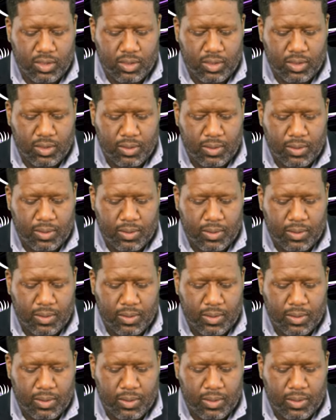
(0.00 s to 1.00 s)

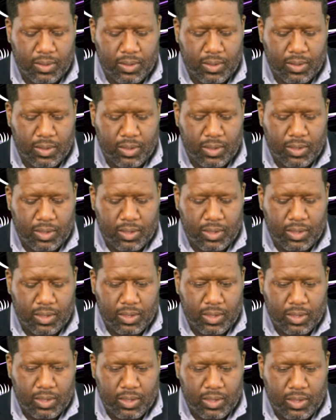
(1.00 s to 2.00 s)

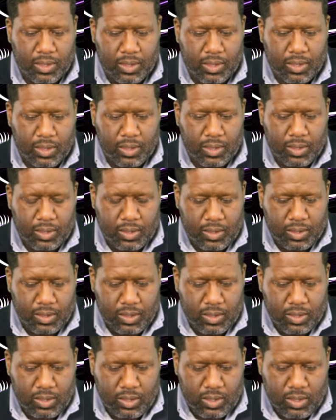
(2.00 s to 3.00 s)

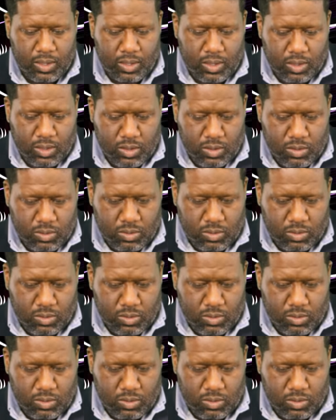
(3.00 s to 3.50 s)
(silence)